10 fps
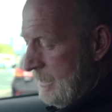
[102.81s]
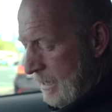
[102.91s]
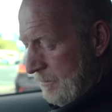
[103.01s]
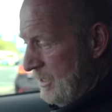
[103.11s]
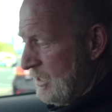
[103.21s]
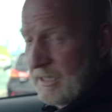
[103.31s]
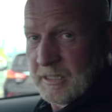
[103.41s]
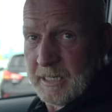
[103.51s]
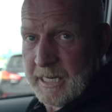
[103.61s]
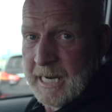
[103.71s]
Now, this
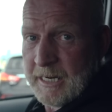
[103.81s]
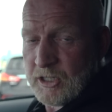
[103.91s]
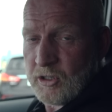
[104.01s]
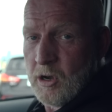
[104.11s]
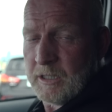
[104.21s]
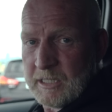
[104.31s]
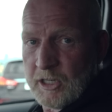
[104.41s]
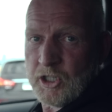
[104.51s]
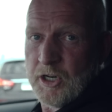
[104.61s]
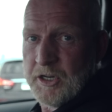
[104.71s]
is keyless start, as
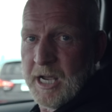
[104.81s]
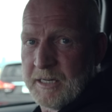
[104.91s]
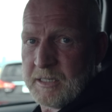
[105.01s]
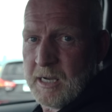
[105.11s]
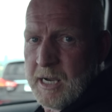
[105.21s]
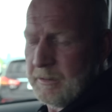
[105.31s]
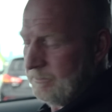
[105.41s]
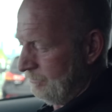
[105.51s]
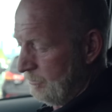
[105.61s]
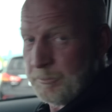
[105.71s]
I showed you outside,
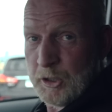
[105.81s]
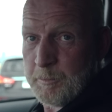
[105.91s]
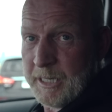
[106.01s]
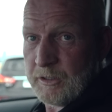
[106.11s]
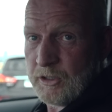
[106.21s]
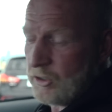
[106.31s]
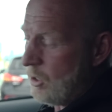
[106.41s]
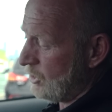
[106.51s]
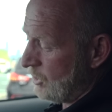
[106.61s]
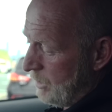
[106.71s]
push button
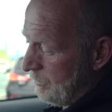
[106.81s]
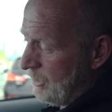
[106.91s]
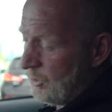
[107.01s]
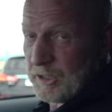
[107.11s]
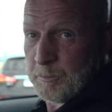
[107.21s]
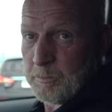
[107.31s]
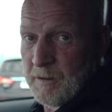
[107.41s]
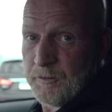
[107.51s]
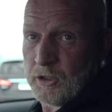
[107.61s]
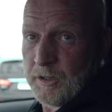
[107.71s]
start. So what I'm going to do is put
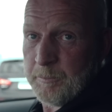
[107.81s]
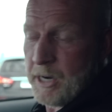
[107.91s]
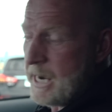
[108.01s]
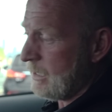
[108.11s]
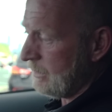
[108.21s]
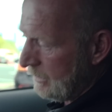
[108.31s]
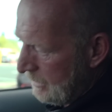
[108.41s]
my foot on the brake